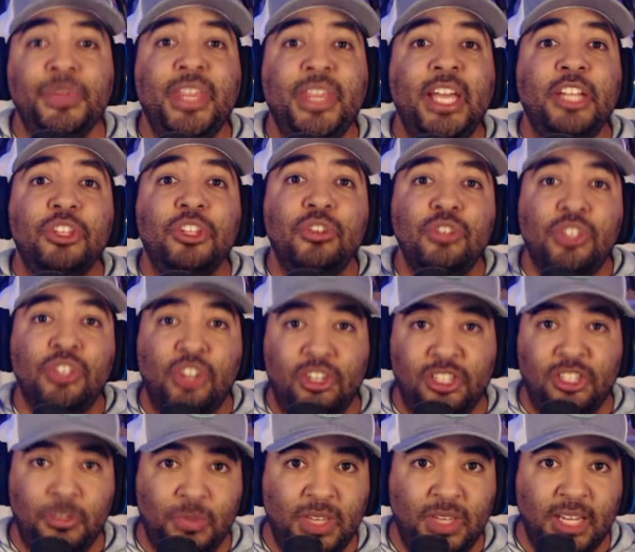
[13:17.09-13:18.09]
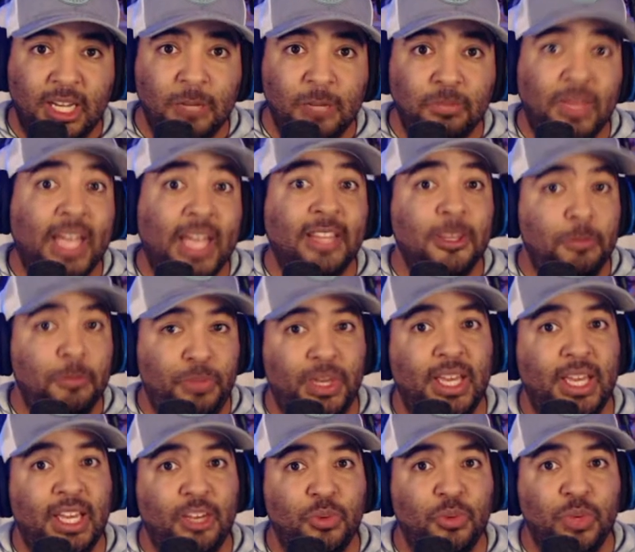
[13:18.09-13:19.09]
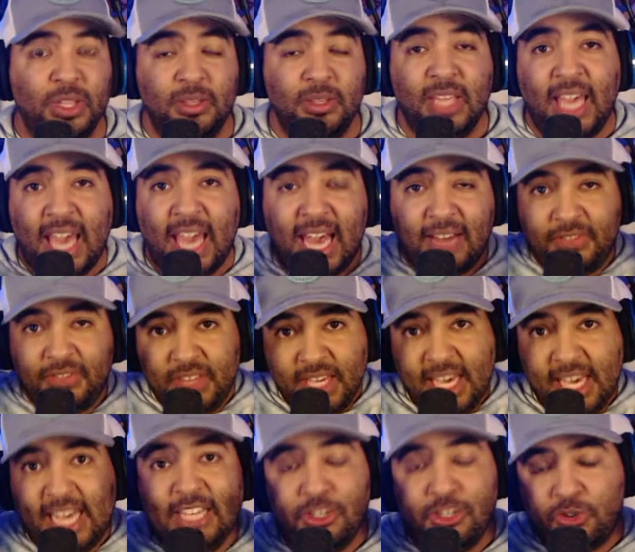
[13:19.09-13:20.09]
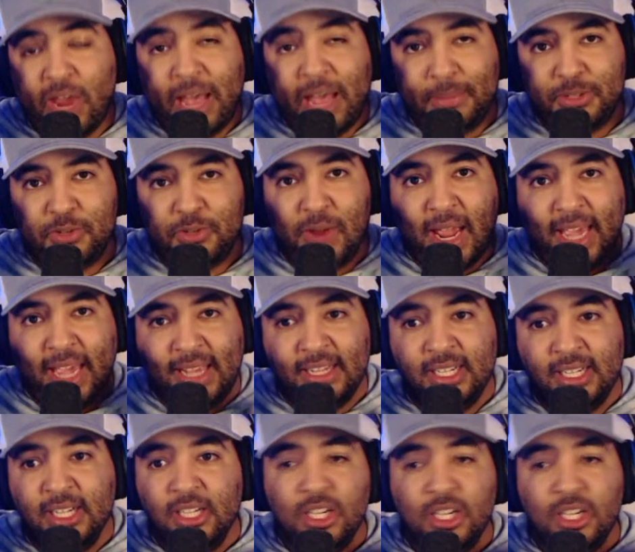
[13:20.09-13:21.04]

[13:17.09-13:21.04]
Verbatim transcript: then you start to become like the pig when they have the head traps, right?